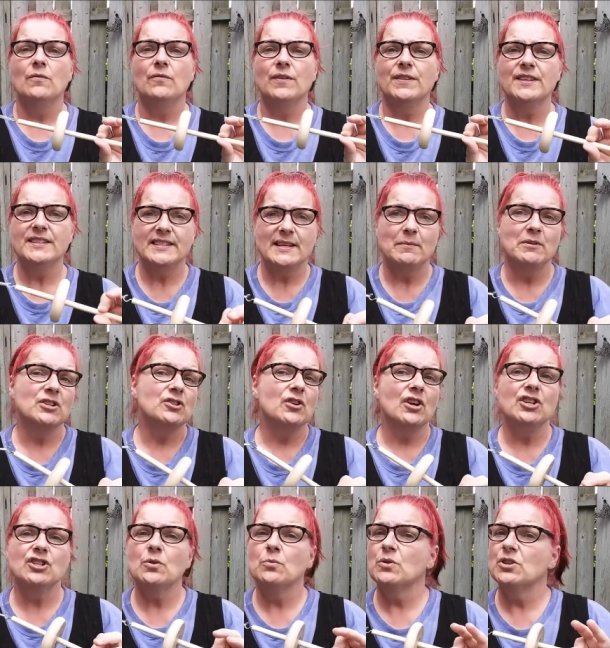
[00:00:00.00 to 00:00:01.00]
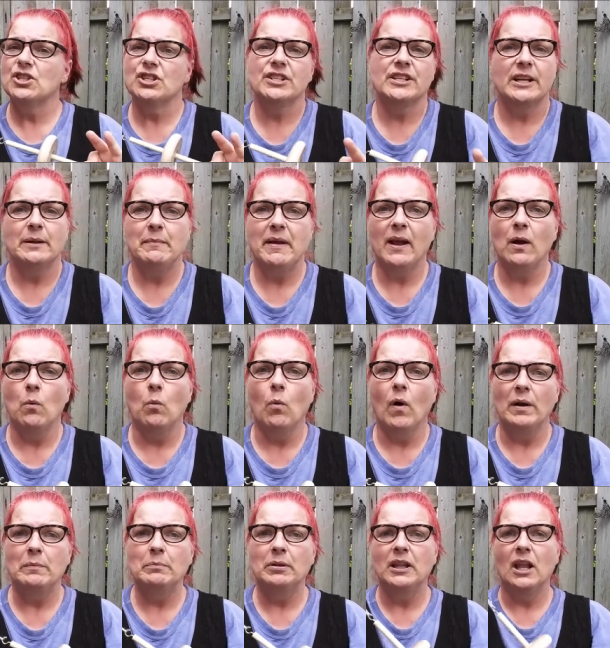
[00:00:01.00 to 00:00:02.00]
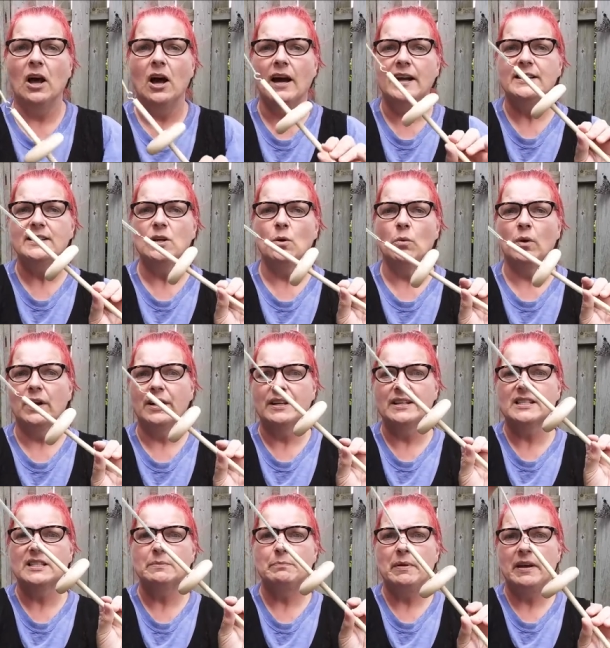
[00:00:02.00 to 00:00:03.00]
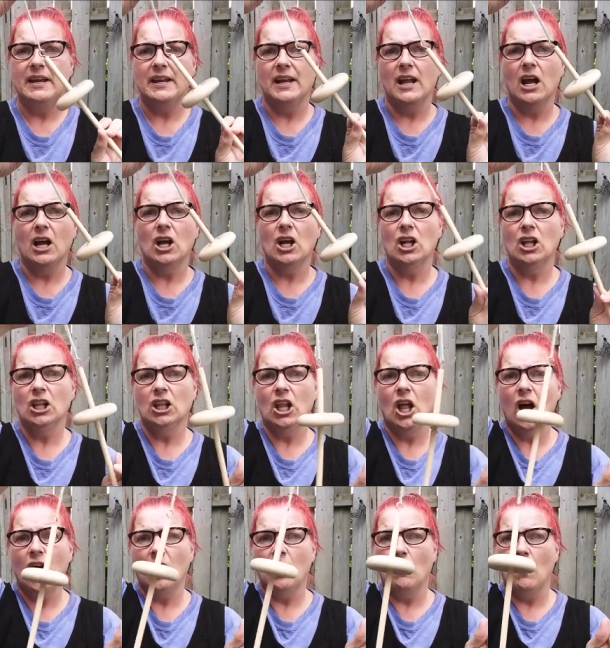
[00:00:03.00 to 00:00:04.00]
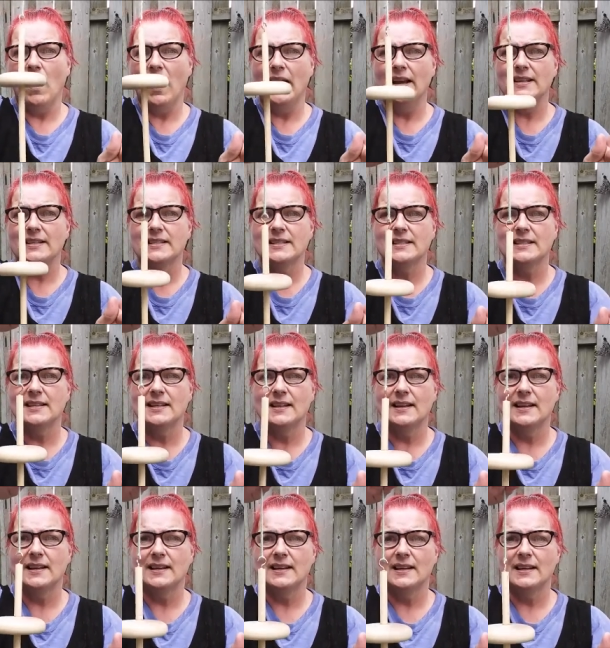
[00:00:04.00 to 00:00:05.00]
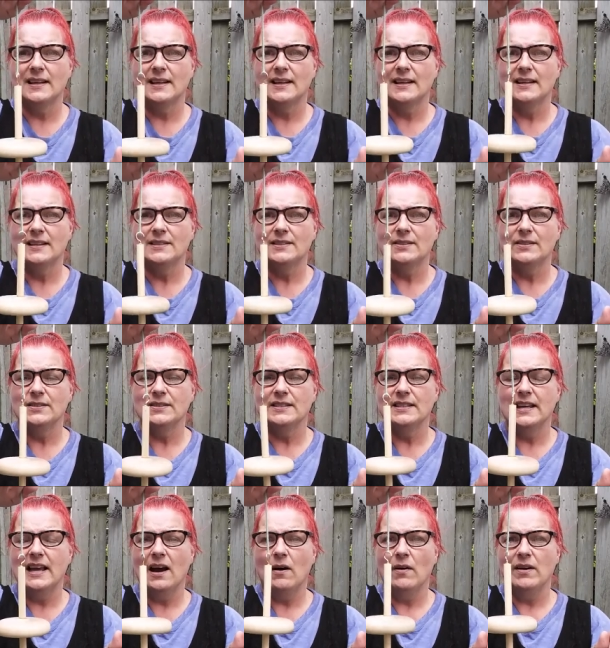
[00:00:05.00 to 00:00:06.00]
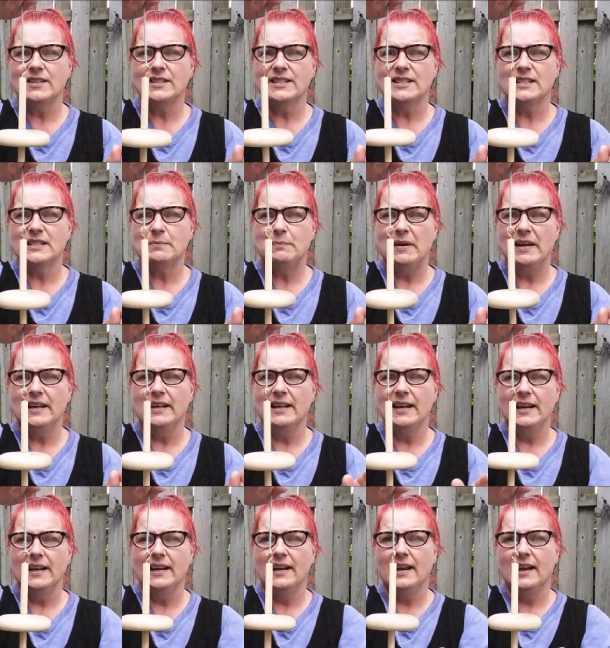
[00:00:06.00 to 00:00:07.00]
For this demonstration, we're just going to make 1 ply, so we're going to spin clockwise. So you see how I just spin?